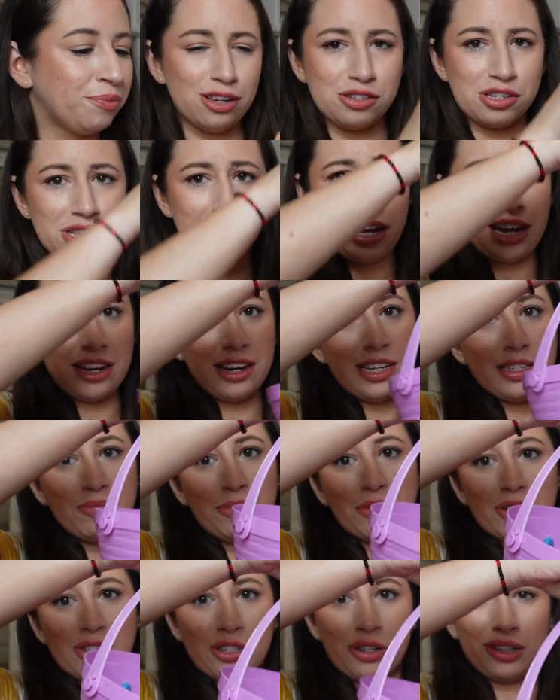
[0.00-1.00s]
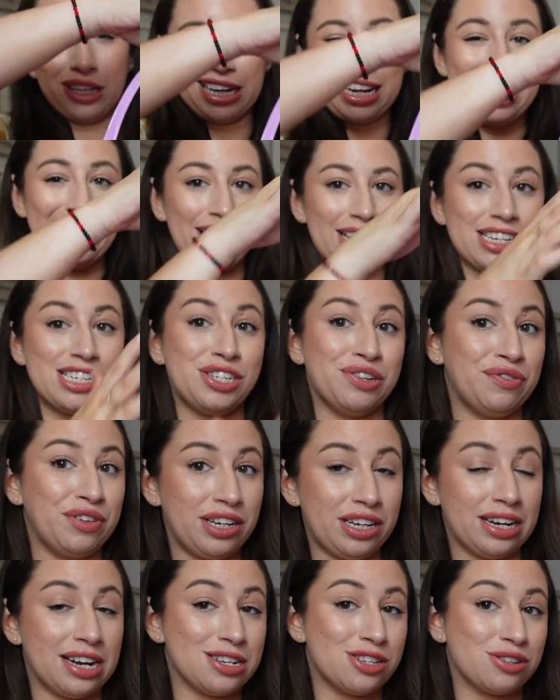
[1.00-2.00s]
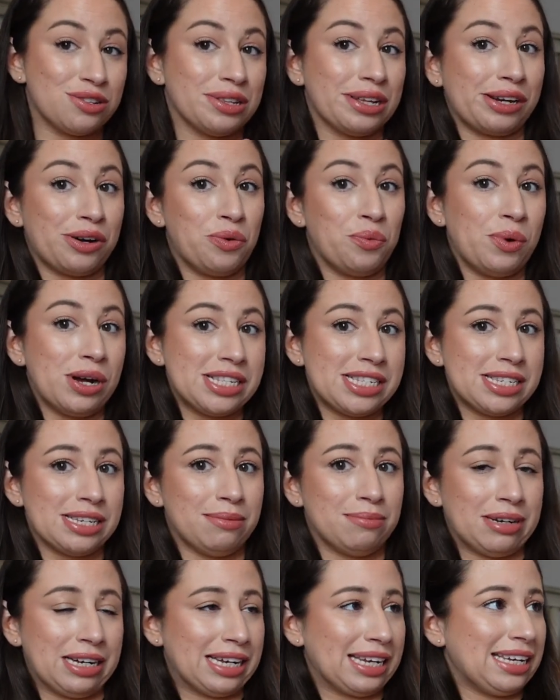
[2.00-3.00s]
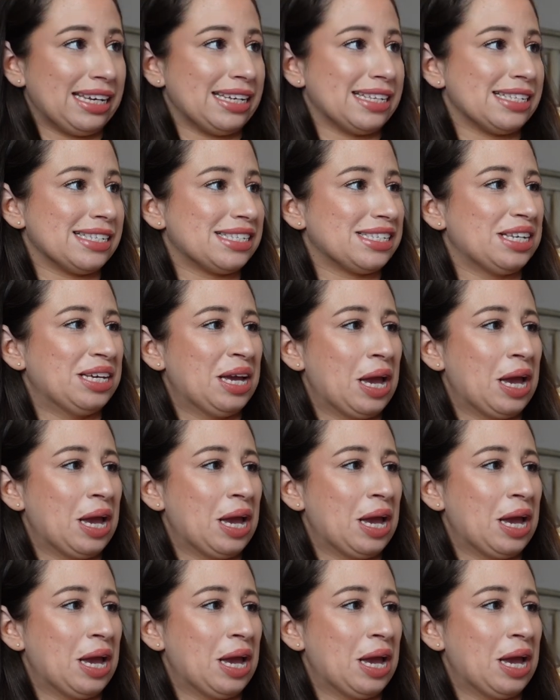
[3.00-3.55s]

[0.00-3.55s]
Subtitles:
So that is more so like an activity, not so like a what's in my kid's